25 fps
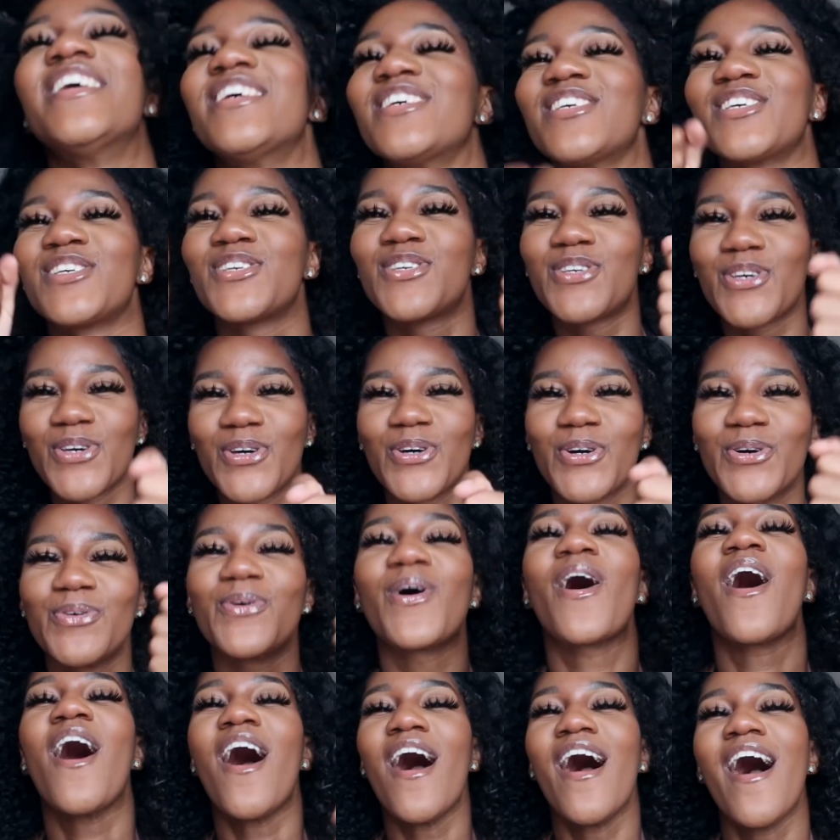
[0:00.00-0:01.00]

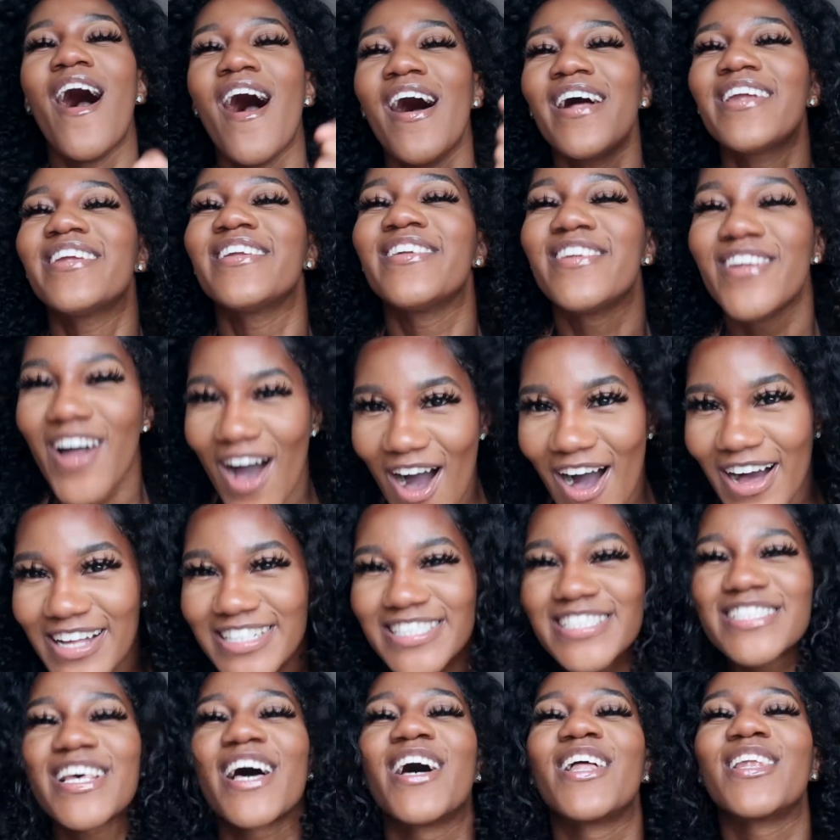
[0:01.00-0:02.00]
You are
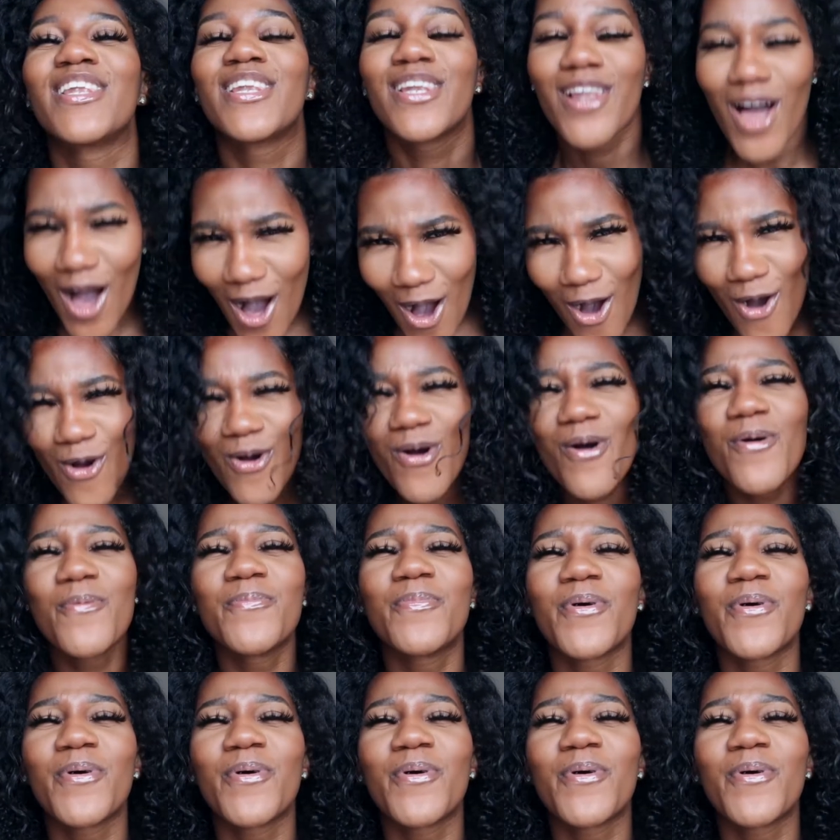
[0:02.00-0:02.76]
not low